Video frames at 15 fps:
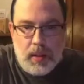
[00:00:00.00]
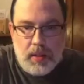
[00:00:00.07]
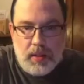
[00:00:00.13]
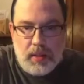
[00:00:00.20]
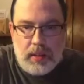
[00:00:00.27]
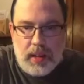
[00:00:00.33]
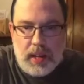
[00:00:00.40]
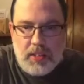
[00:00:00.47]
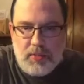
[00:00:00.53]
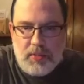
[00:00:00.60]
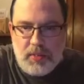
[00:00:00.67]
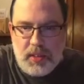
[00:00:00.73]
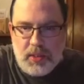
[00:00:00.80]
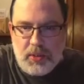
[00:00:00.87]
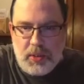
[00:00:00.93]
The last
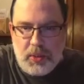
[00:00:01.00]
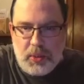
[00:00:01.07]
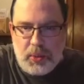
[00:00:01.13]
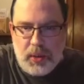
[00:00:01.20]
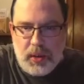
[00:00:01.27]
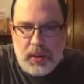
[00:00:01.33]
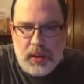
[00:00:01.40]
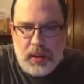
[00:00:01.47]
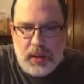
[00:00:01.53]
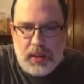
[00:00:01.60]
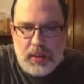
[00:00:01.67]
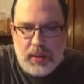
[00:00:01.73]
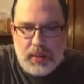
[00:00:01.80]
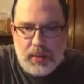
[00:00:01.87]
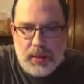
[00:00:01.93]
video you were in...